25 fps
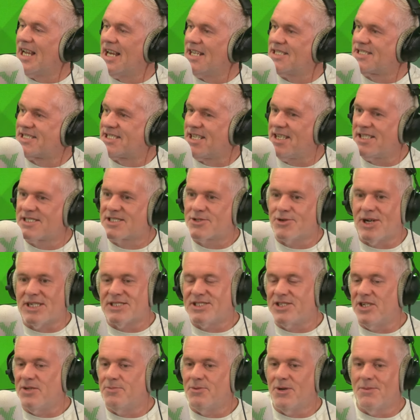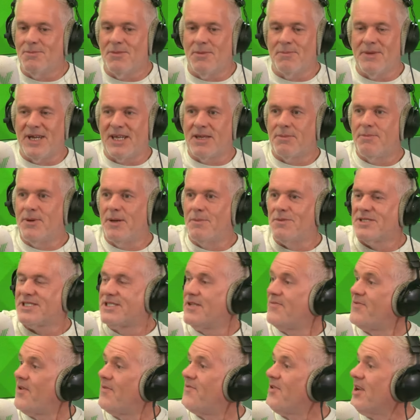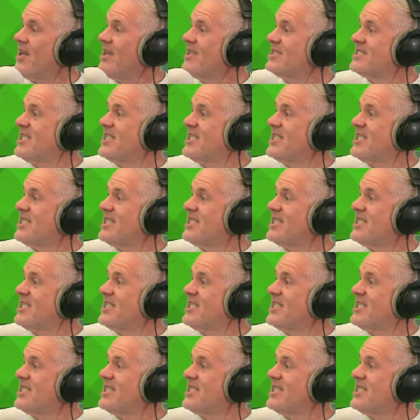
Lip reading: Scratching your bum and making people sniff your fingers.